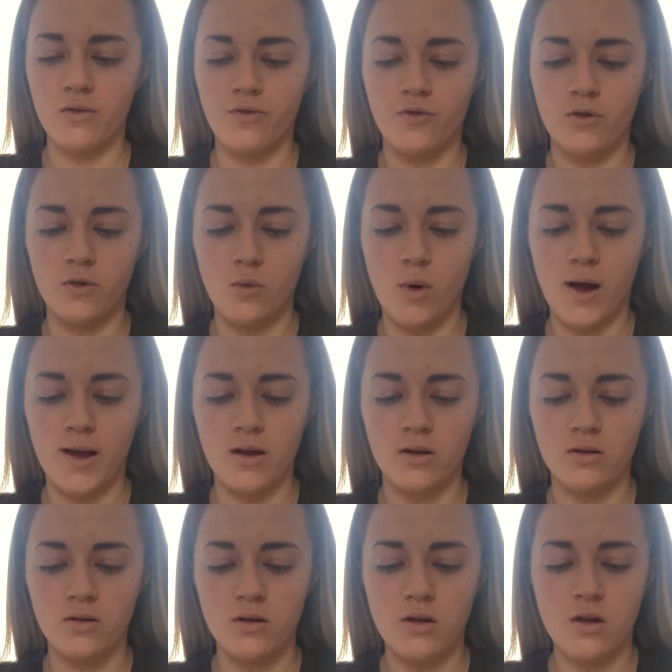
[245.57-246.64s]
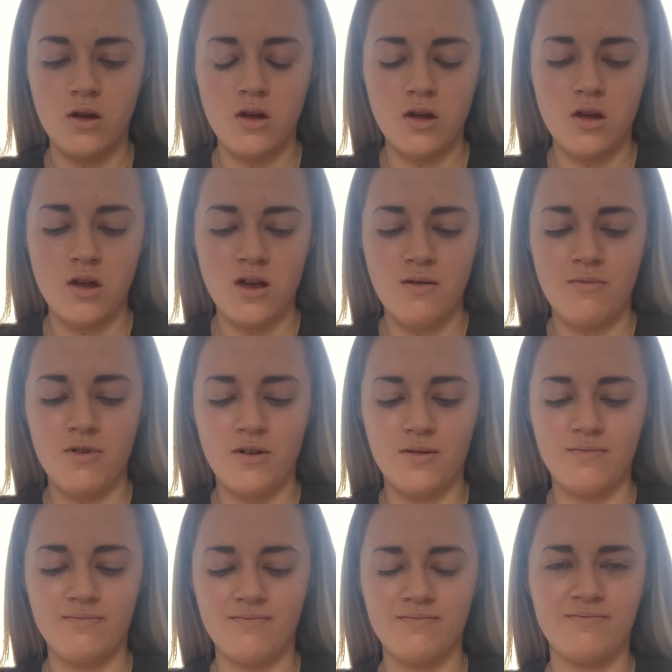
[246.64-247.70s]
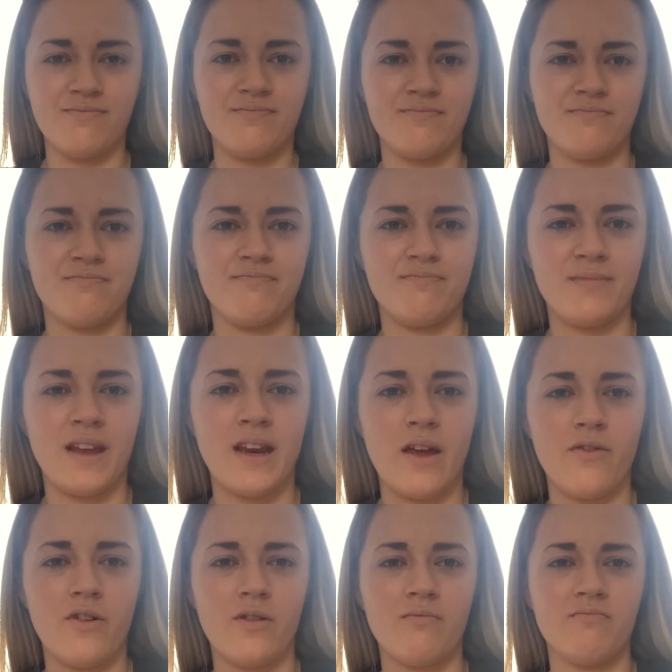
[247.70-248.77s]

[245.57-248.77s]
for a while, but they never,